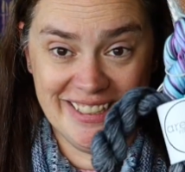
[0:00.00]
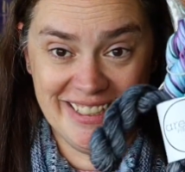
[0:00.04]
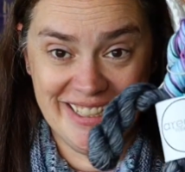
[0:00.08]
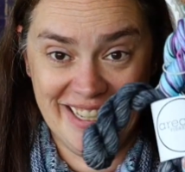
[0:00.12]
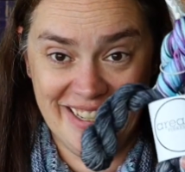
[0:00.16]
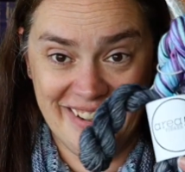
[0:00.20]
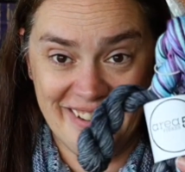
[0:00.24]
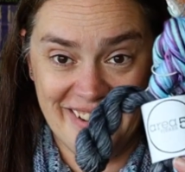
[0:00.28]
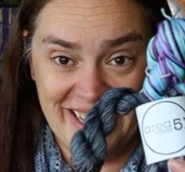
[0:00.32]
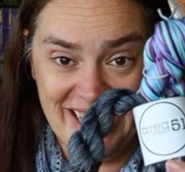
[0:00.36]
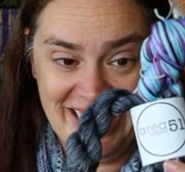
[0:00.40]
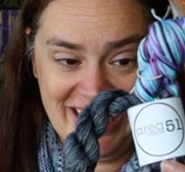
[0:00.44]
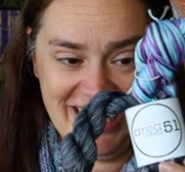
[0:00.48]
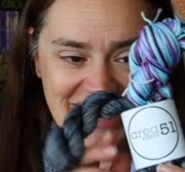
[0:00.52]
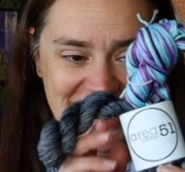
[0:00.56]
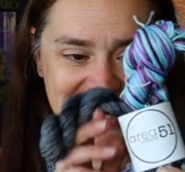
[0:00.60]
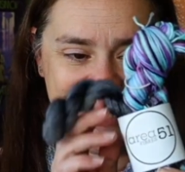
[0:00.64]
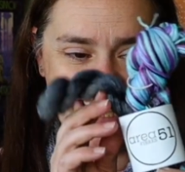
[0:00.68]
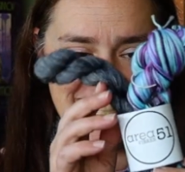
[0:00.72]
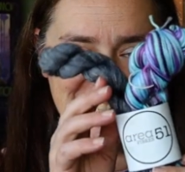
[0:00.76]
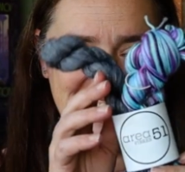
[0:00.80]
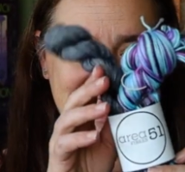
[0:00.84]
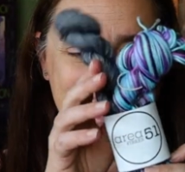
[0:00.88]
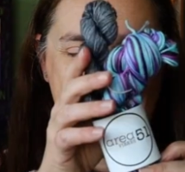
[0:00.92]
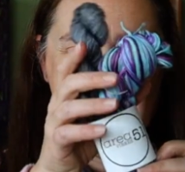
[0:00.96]
Here it
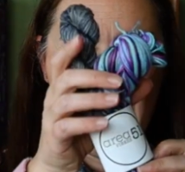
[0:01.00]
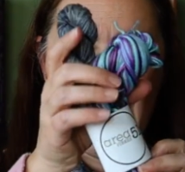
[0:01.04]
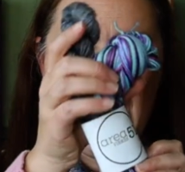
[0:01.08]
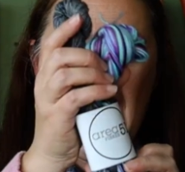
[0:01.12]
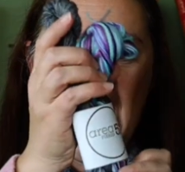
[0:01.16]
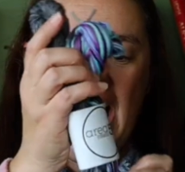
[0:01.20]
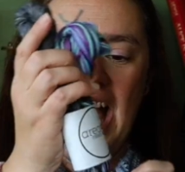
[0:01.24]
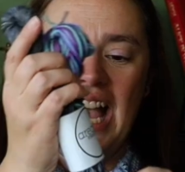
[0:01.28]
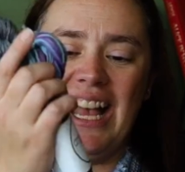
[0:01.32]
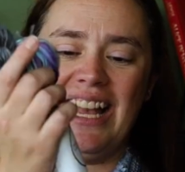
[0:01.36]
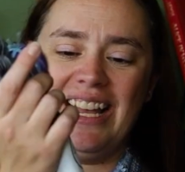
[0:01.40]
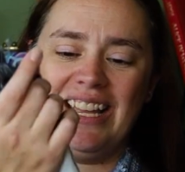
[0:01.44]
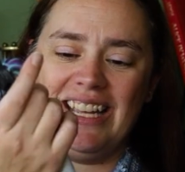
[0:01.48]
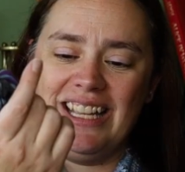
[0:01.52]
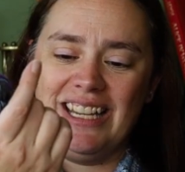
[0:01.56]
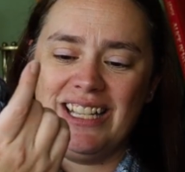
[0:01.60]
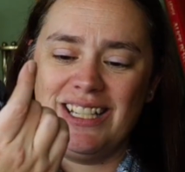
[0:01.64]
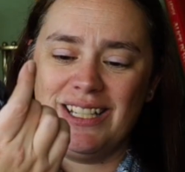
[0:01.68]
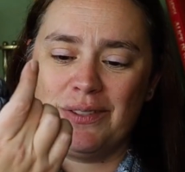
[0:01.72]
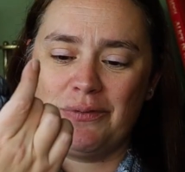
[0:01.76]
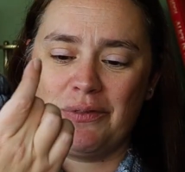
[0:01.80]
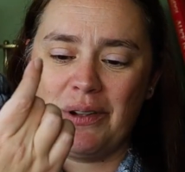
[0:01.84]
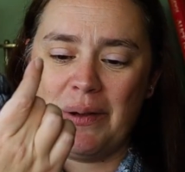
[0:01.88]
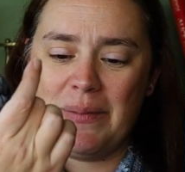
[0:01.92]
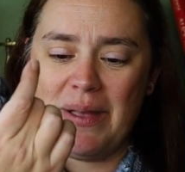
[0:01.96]
is. It
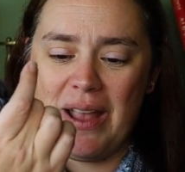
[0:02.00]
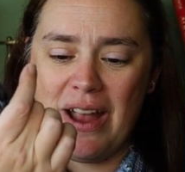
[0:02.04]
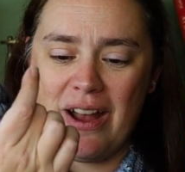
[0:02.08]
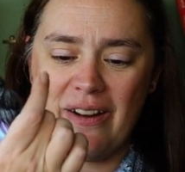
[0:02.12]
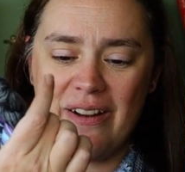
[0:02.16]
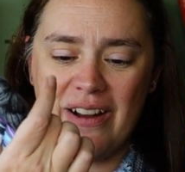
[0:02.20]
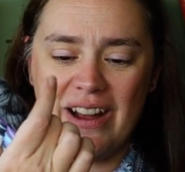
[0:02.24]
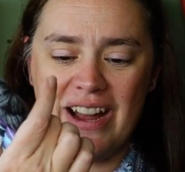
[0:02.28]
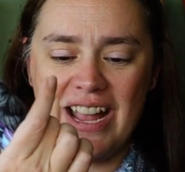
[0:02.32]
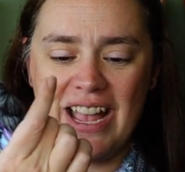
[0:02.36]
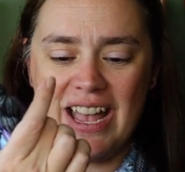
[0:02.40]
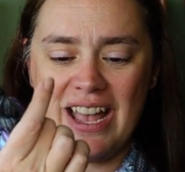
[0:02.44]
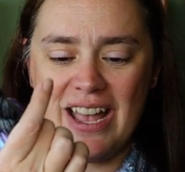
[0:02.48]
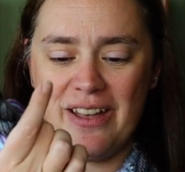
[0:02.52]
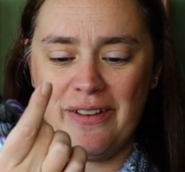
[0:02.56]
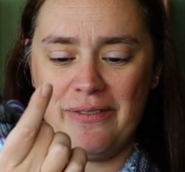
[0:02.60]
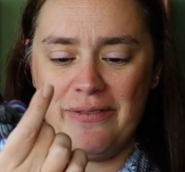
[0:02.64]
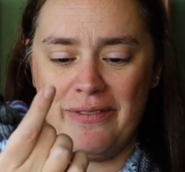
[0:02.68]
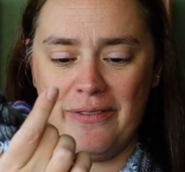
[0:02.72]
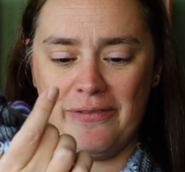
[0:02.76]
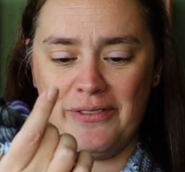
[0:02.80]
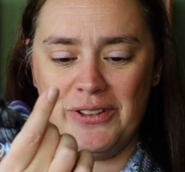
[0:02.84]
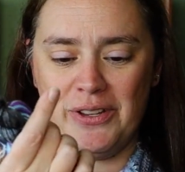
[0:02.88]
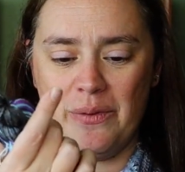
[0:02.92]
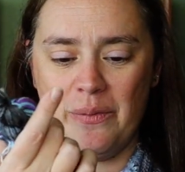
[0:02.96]
is from Area
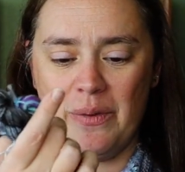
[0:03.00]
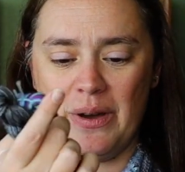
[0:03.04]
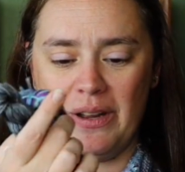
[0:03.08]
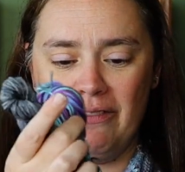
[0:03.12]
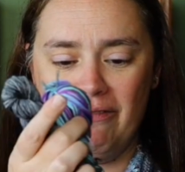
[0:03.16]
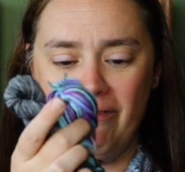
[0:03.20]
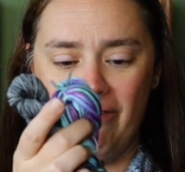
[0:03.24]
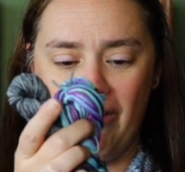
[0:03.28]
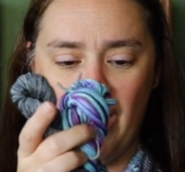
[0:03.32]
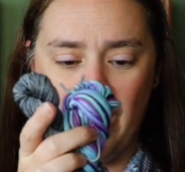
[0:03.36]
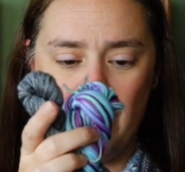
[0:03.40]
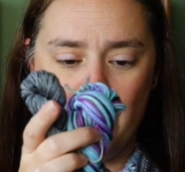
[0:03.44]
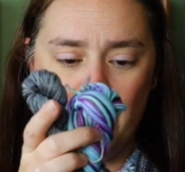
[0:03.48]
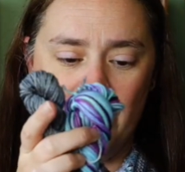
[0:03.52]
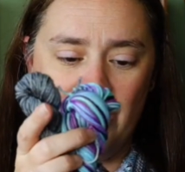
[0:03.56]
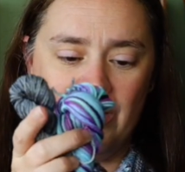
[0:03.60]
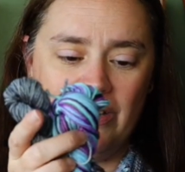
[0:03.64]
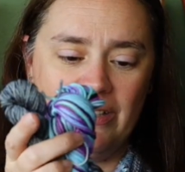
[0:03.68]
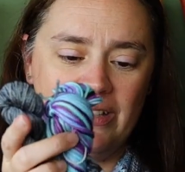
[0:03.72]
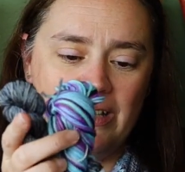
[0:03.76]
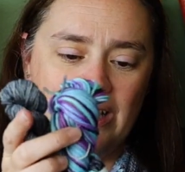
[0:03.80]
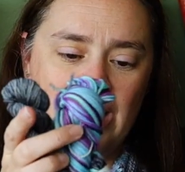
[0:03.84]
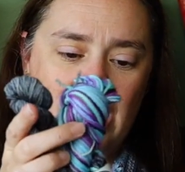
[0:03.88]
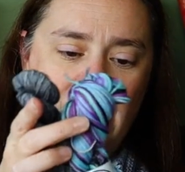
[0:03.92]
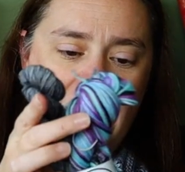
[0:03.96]
51
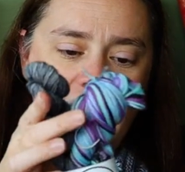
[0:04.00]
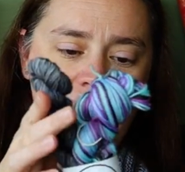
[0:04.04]
Fibers